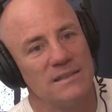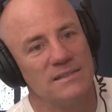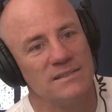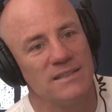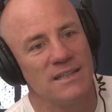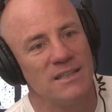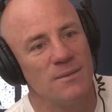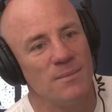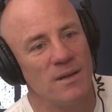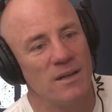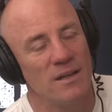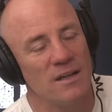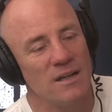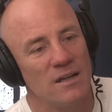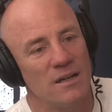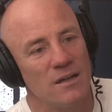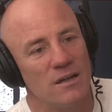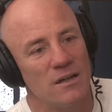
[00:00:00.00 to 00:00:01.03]
said to me,
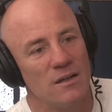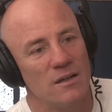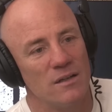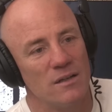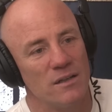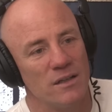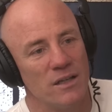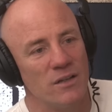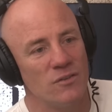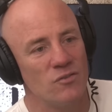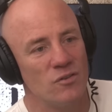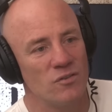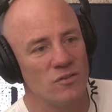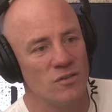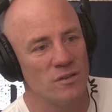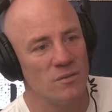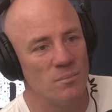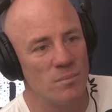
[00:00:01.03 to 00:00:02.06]
uh, ah, he
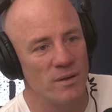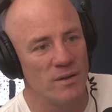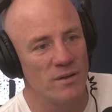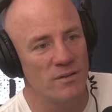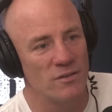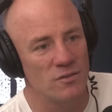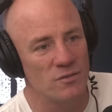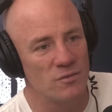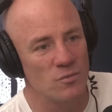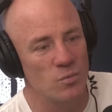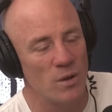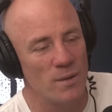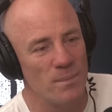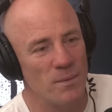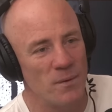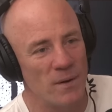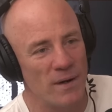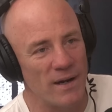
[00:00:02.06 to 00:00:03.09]
interested in
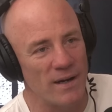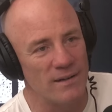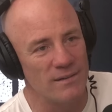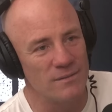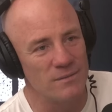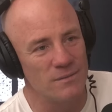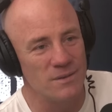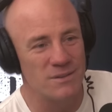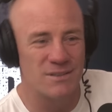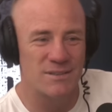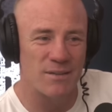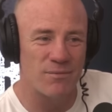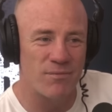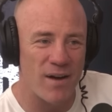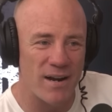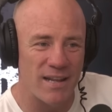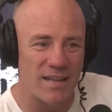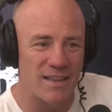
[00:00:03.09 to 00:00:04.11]
swipery, which is a
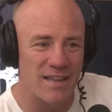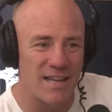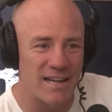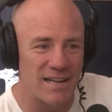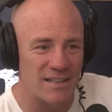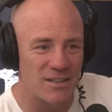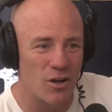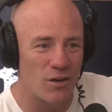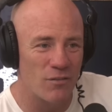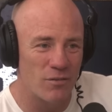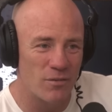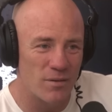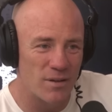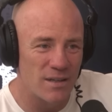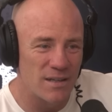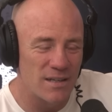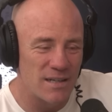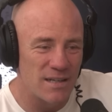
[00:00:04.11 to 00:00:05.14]
funny thing.
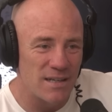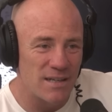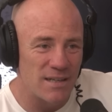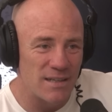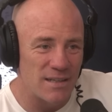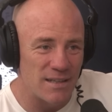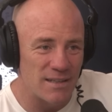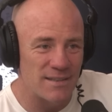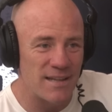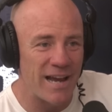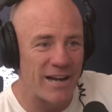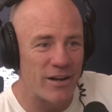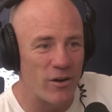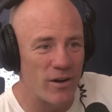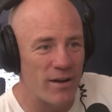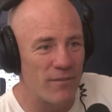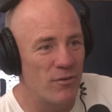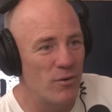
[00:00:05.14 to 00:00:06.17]
You, you
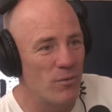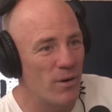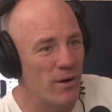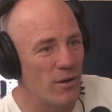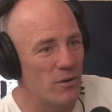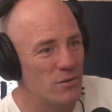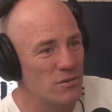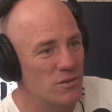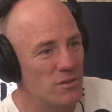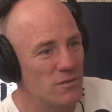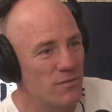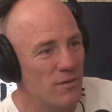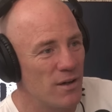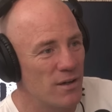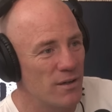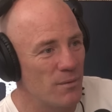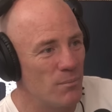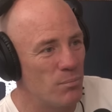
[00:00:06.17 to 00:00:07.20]
take on everyone else's
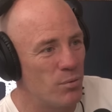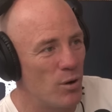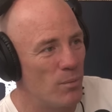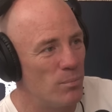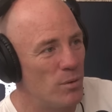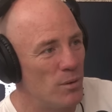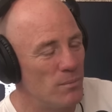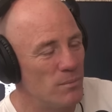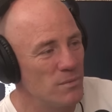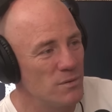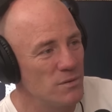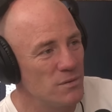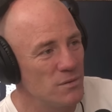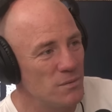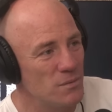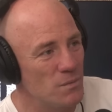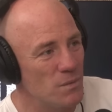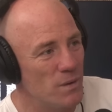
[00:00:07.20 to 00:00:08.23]
fucking
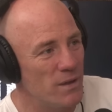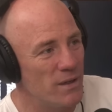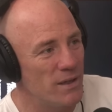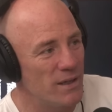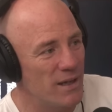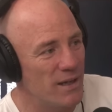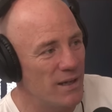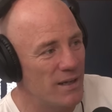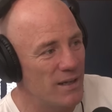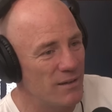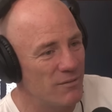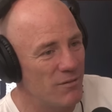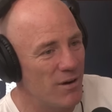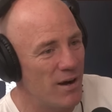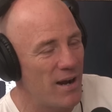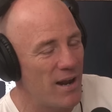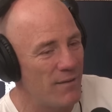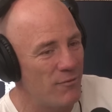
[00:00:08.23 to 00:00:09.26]
problems where you can
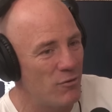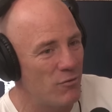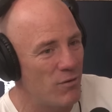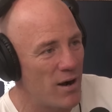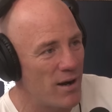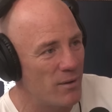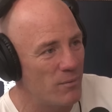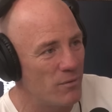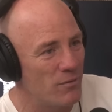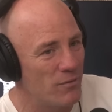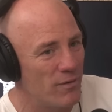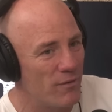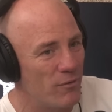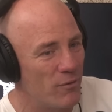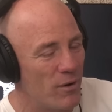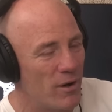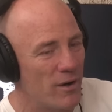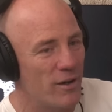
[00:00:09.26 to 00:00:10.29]
have a run in with
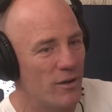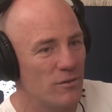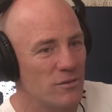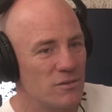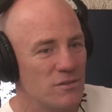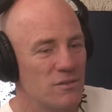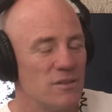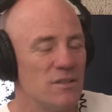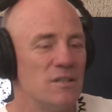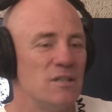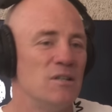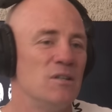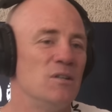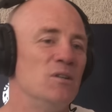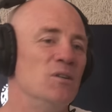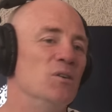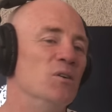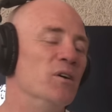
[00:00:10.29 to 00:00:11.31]
everyone else,
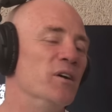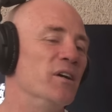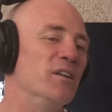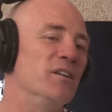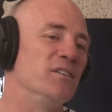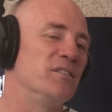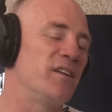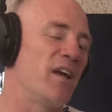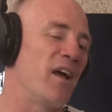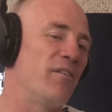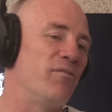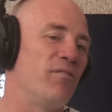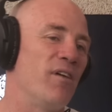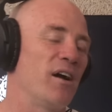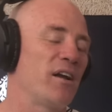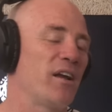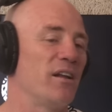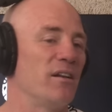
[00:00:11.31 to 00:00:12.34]
or you just go,
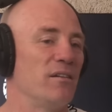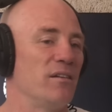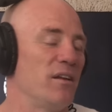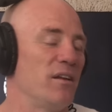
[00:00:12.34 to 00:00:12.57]
fuck it,